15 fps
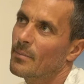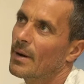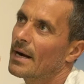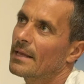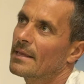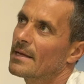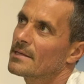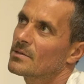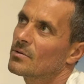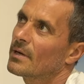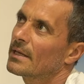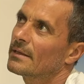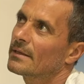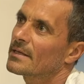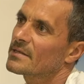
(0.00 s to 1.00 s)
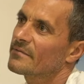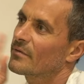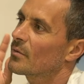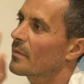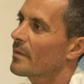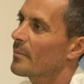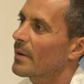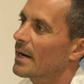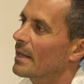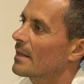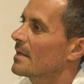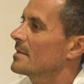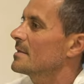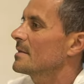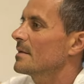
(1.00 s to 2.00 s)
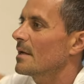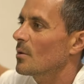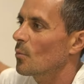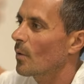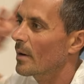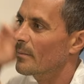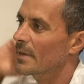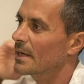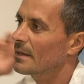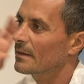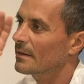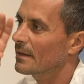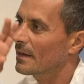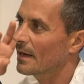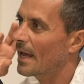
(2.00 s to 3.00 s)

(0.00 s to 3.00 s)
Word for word: paradise you can transform the paradise in one minute in